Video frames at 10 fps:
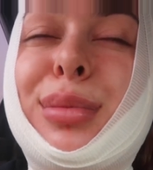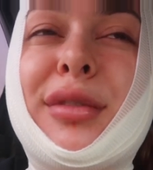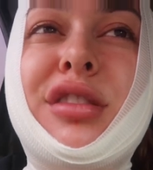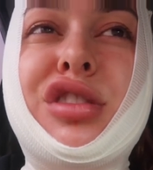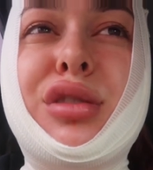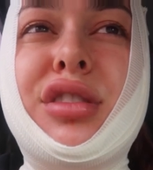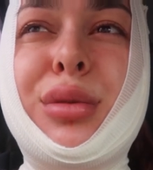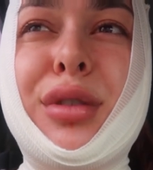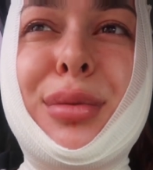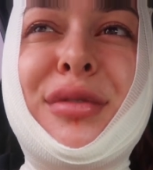but they, they
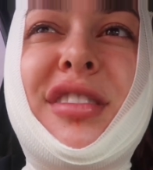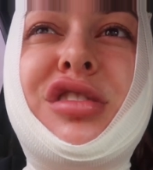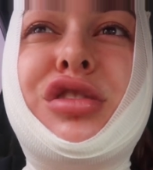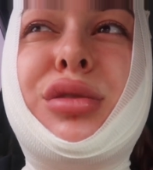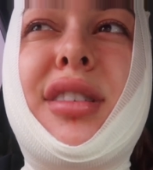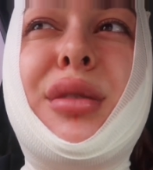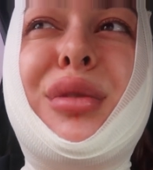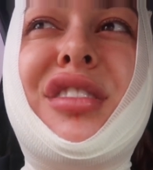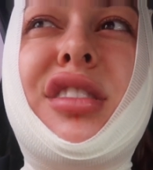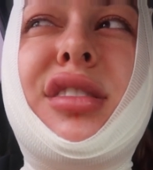were professional i
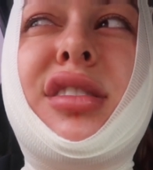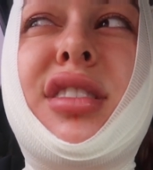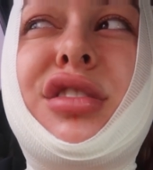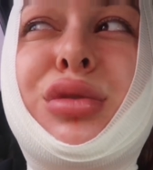waited like